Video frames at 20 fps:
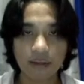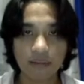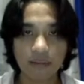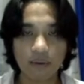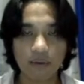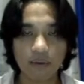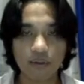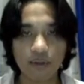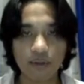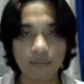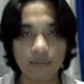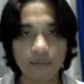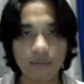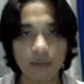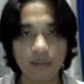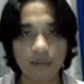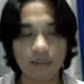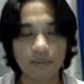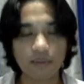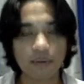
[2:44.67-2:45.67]
because
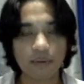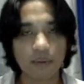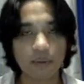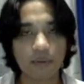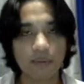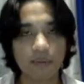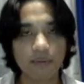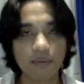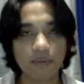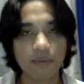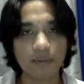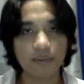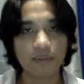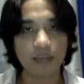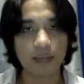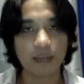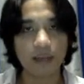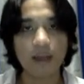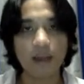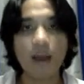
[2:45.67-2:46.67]
sometimes problems may
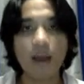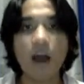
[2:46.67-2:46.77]
say